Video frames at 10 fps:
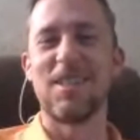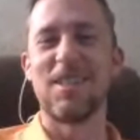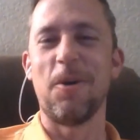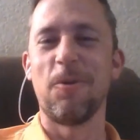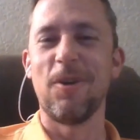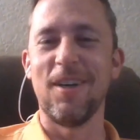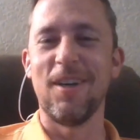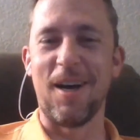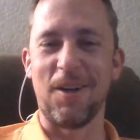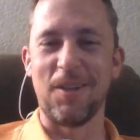a Weird
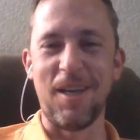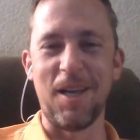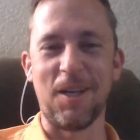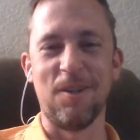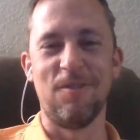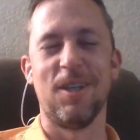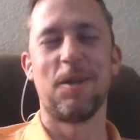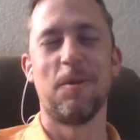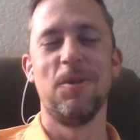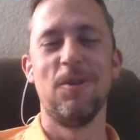Al
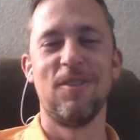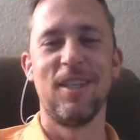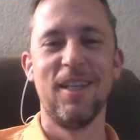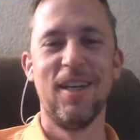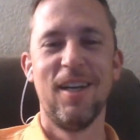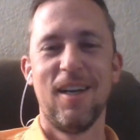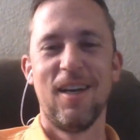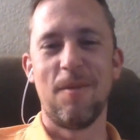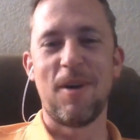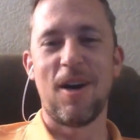Yankovic movie
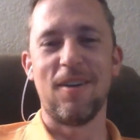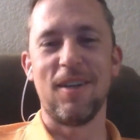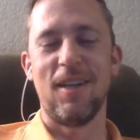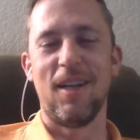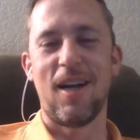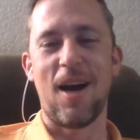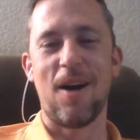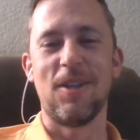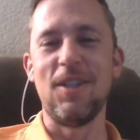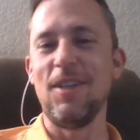about
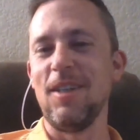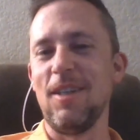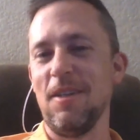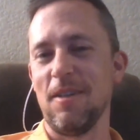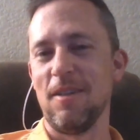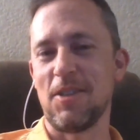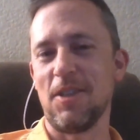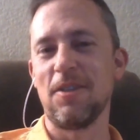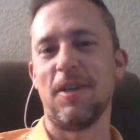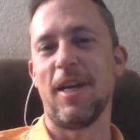how he
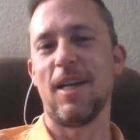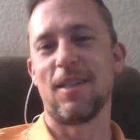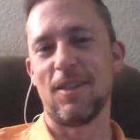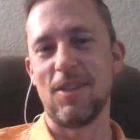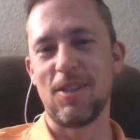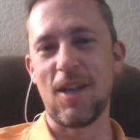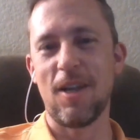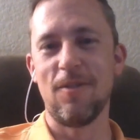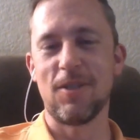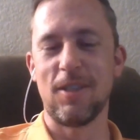single-handedly
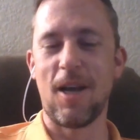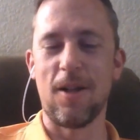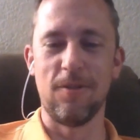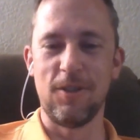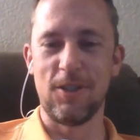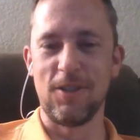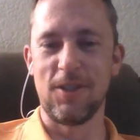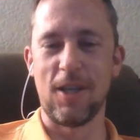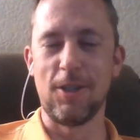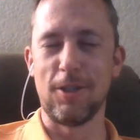saves a television
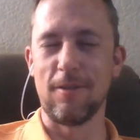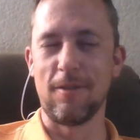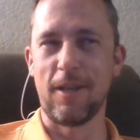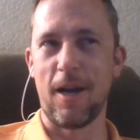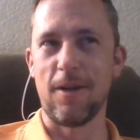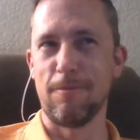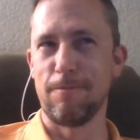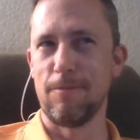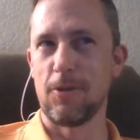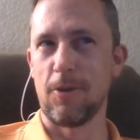station, kind of,
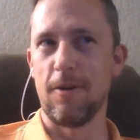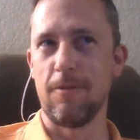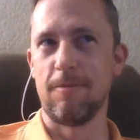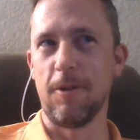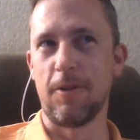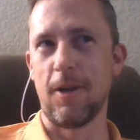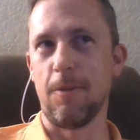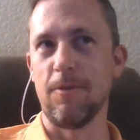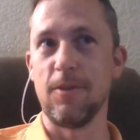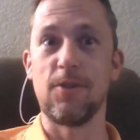sort of, with the
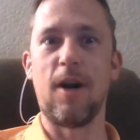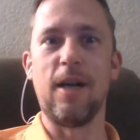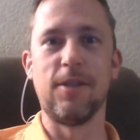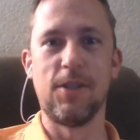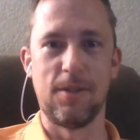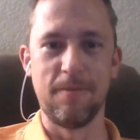help of his friends.